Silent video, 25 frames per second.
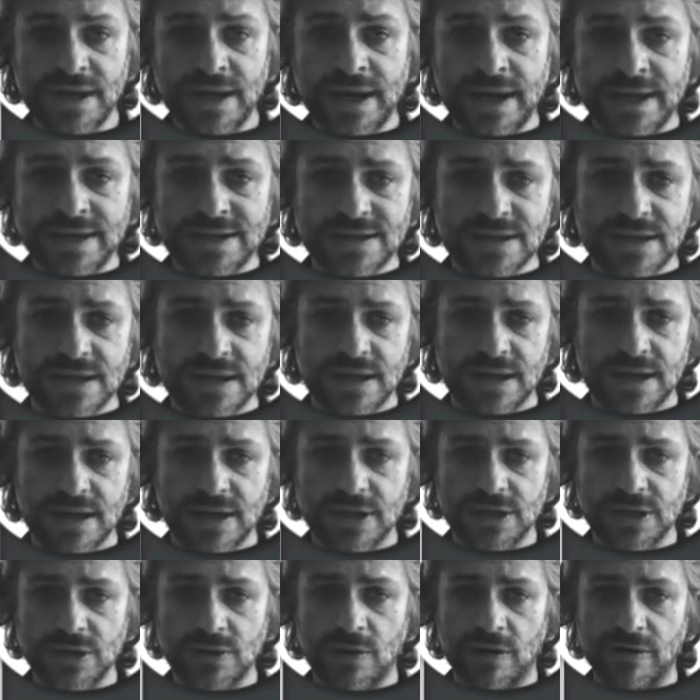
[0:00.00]
And
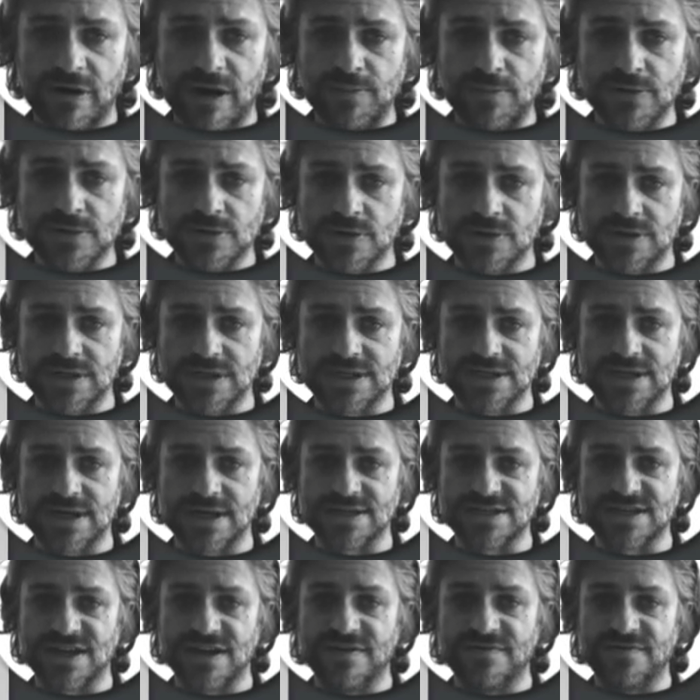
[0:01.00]
you are able to
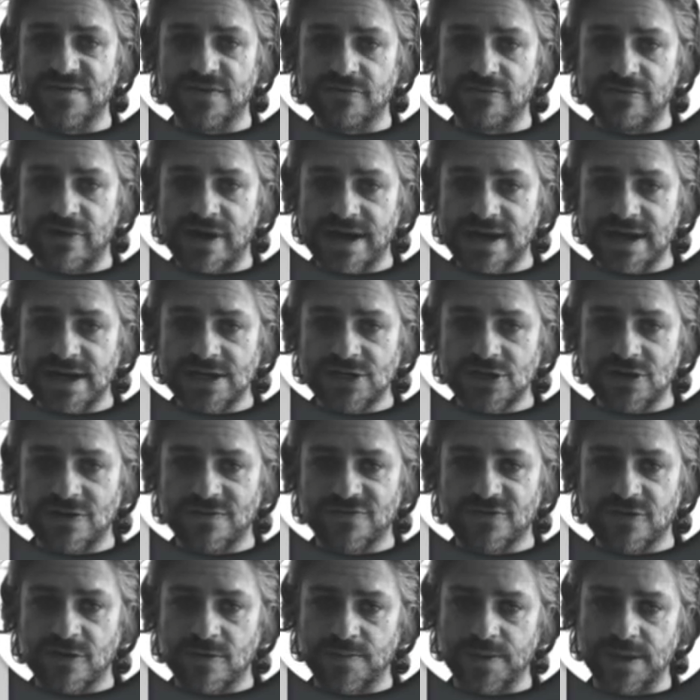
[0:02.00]
discuss a variety
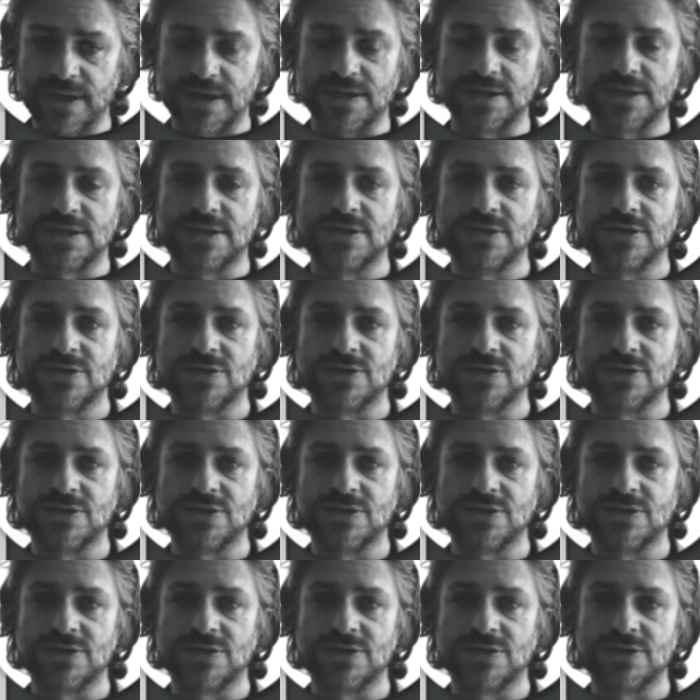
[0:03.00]
of topics.